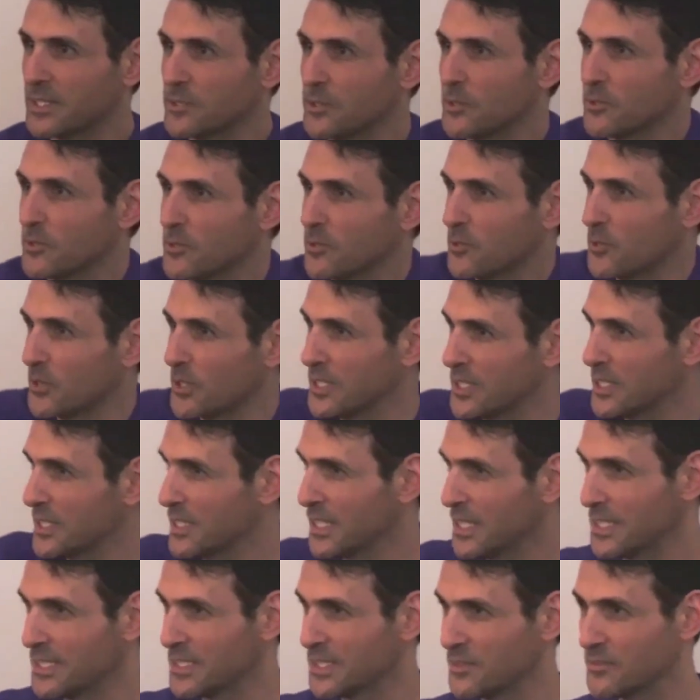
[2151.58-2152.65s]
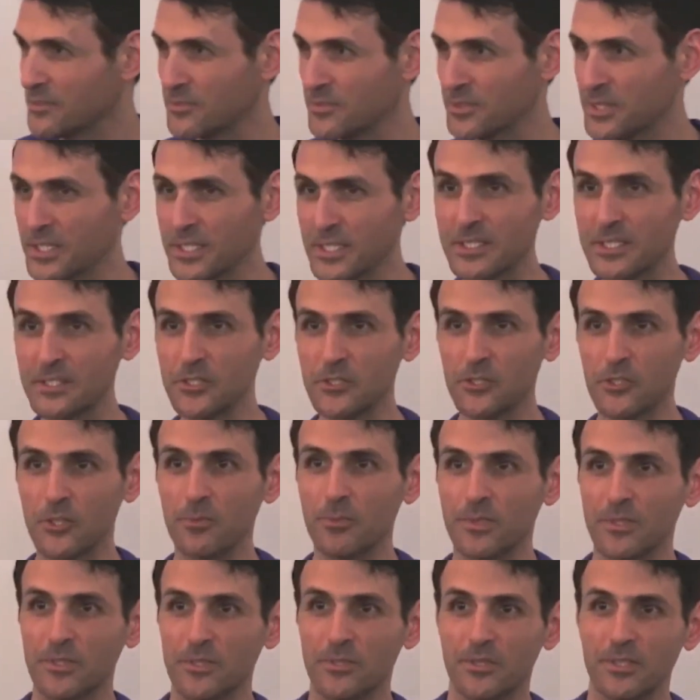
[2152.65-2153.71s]
I don't know, again, if in
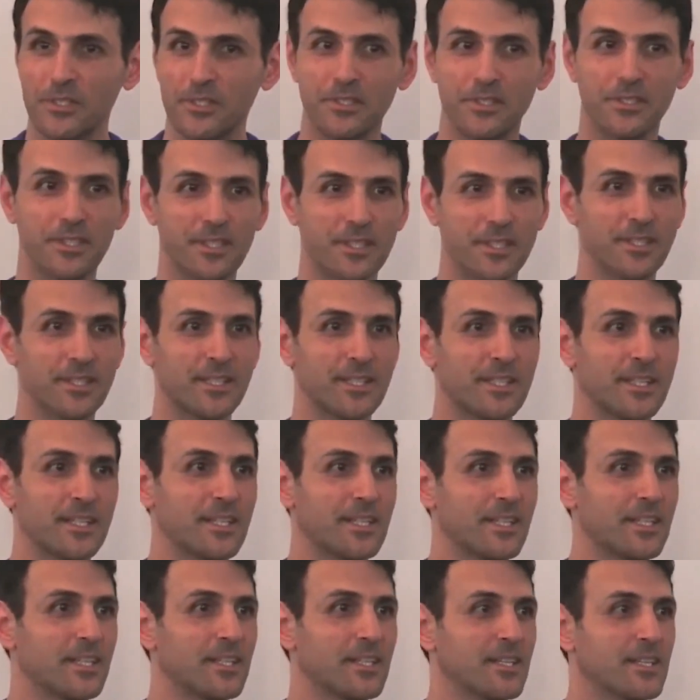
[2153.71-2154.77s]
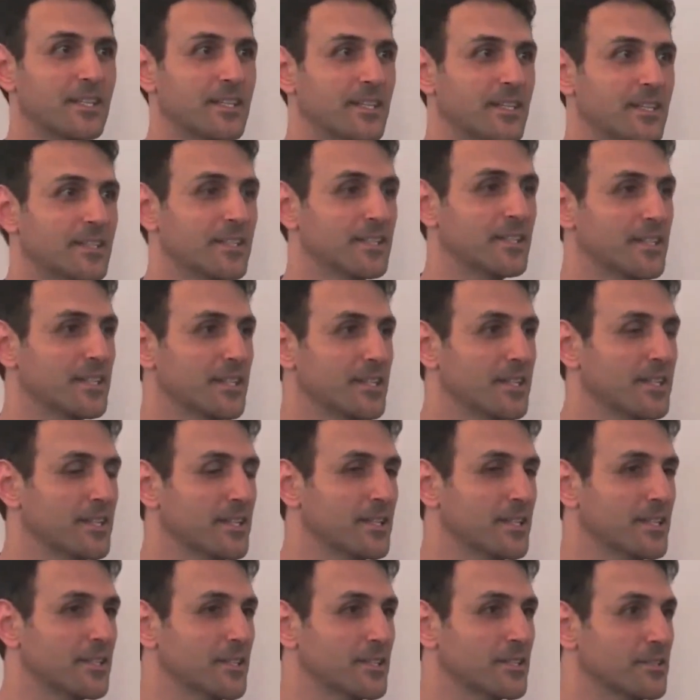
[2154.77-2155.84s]
German there is
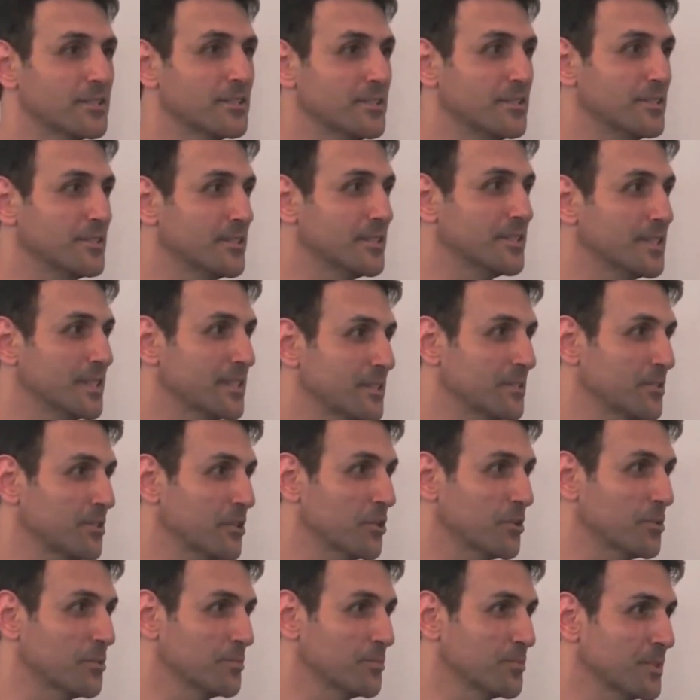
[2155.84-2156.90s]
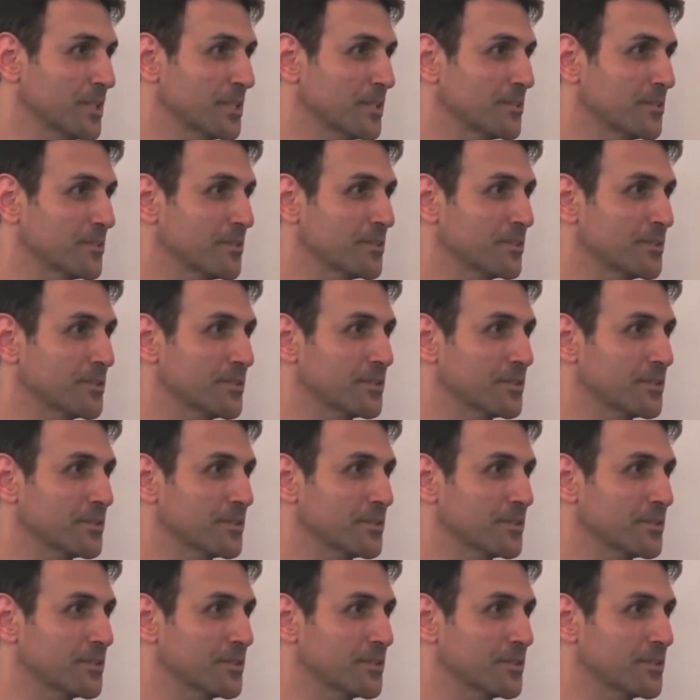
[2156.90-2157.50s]
a term that,